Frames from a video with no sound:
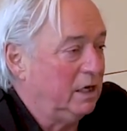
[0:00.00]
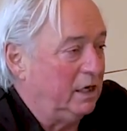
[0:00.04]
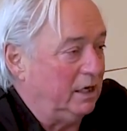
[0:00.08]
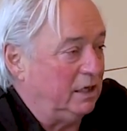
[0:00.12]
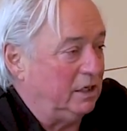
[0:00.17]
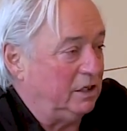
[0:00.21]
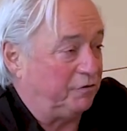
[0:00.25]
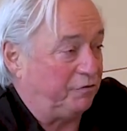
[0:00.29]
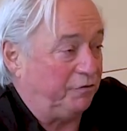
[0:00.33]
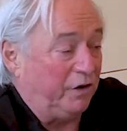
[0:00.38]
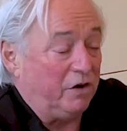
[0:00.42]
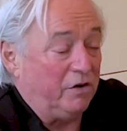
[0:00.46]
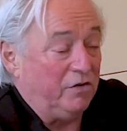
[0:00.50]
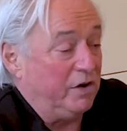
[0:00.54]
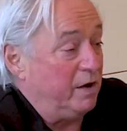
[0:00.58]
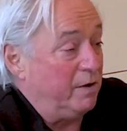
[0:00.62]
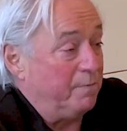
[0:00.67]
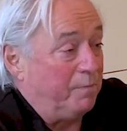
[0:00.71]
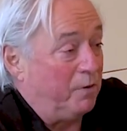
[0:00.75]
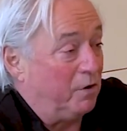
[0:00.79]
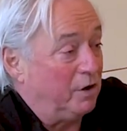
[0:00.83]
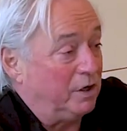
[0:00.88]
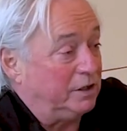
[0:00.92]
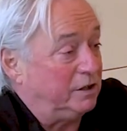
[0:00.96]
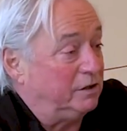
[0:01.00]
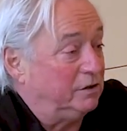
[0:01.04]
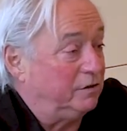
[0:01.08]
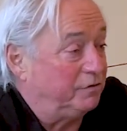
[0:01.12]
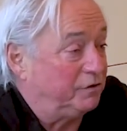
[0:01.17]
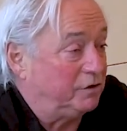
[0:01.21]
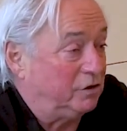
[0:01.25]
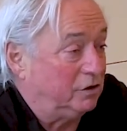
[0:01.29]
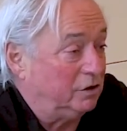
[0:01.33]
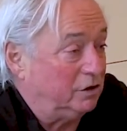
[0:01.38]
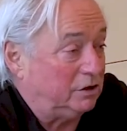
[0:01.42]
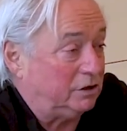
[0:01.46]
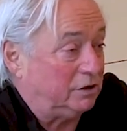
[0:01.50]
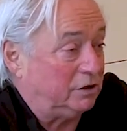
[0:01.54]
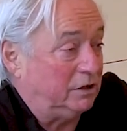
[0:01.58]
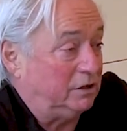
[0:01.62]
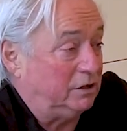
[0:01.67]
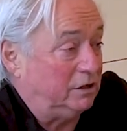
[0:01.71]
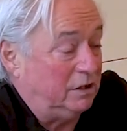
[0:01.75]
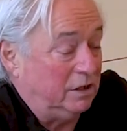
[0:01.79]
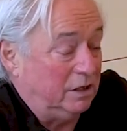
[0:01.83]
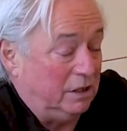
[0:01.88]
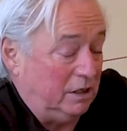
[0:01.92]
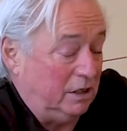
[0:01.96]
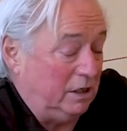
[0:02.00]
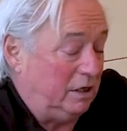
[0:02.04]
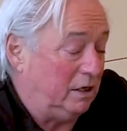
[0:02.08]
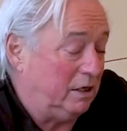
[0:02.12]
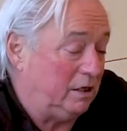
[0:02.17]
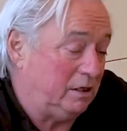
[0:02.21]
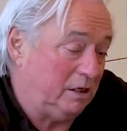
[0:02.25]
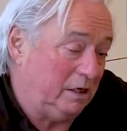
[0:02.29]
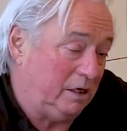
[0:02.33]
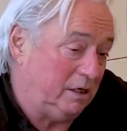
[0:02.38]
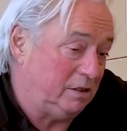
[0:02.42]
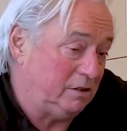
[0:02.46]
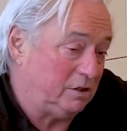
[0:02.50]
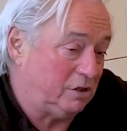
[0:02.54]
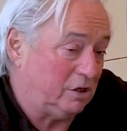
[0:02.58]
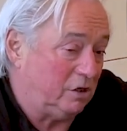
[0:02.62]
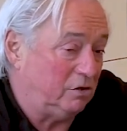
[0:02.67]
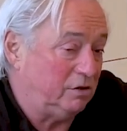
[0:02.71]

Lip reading: It's very important, of course, that and so